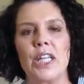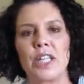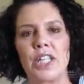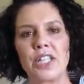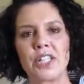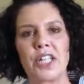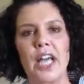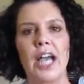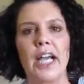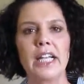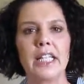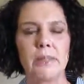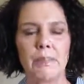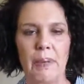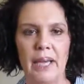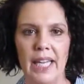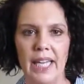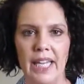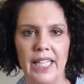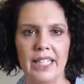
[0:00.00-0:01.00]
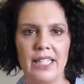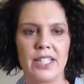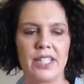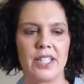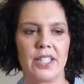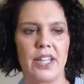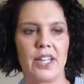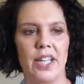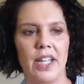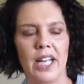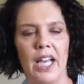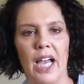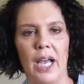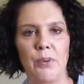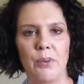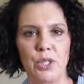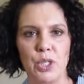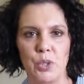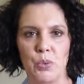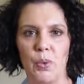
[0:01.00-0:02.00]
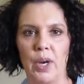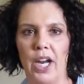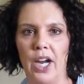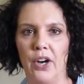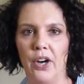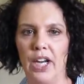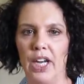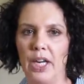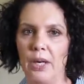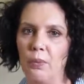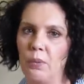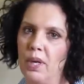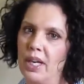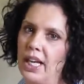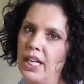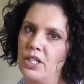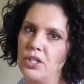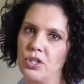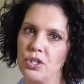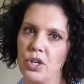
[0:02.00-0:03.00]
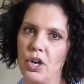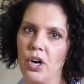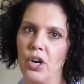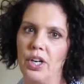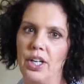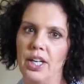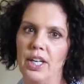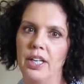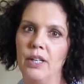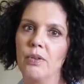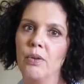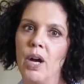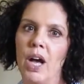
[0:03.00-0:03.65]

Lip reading: size pants that I was wearing when I started,